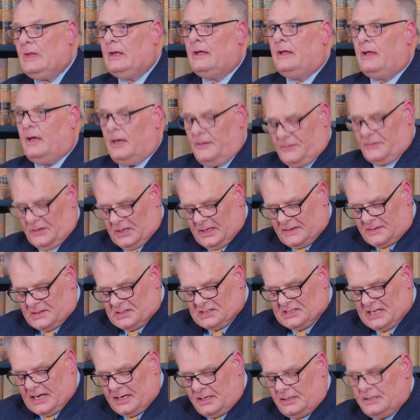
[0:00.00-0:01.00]
The
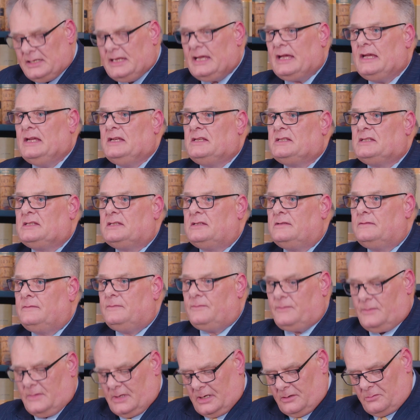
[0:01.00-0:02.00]
second case
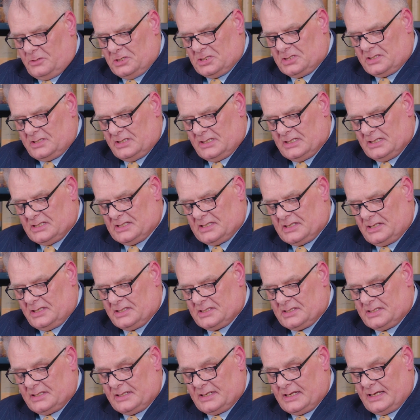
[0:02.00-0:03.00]
I wish to
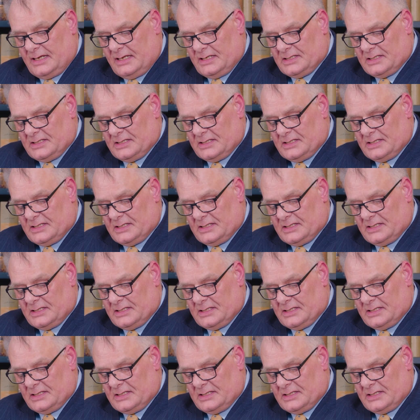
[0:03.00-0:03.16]
discuss today